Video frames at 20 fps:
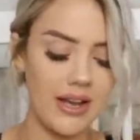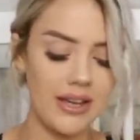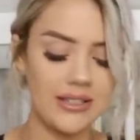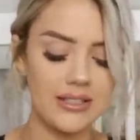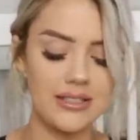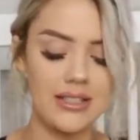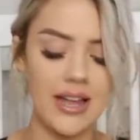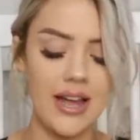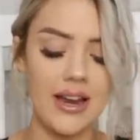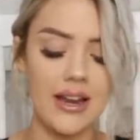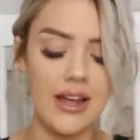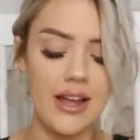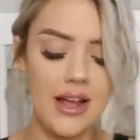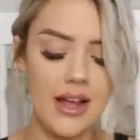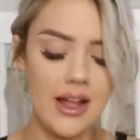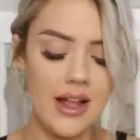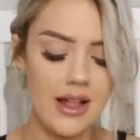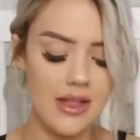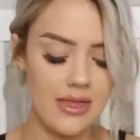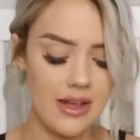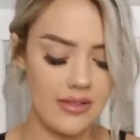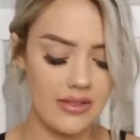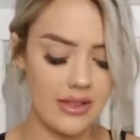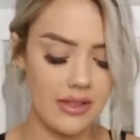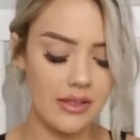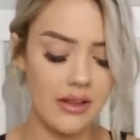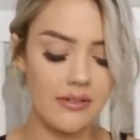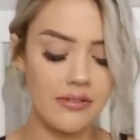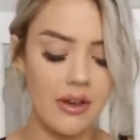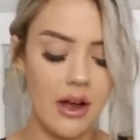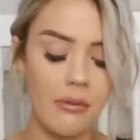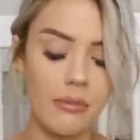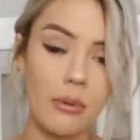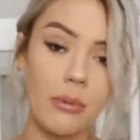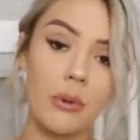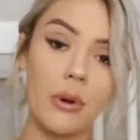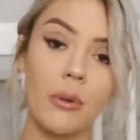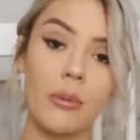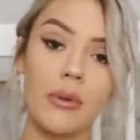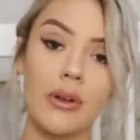has said that they love Copper
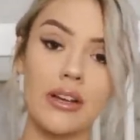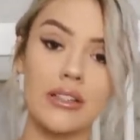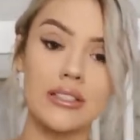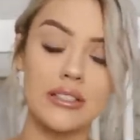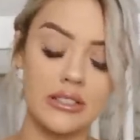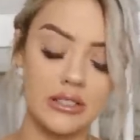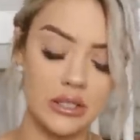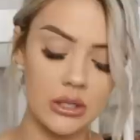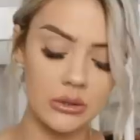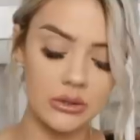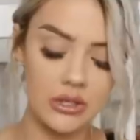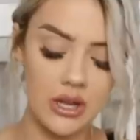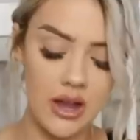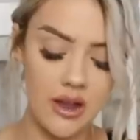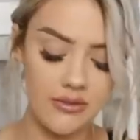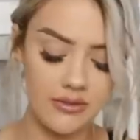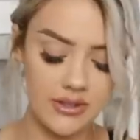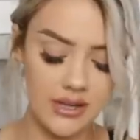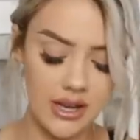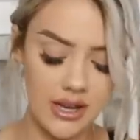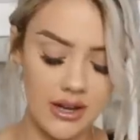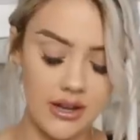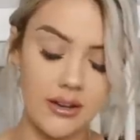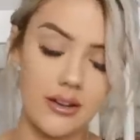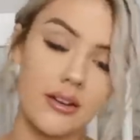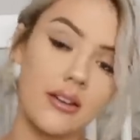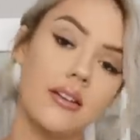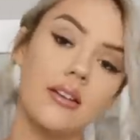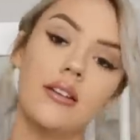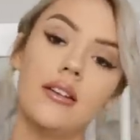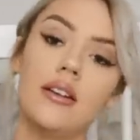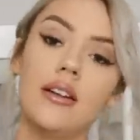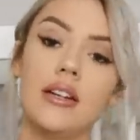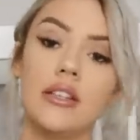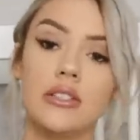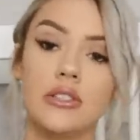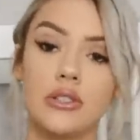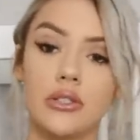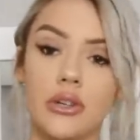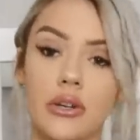Pearl because it's so soft and
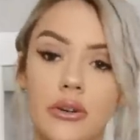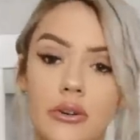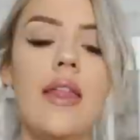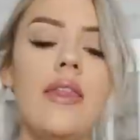it's true.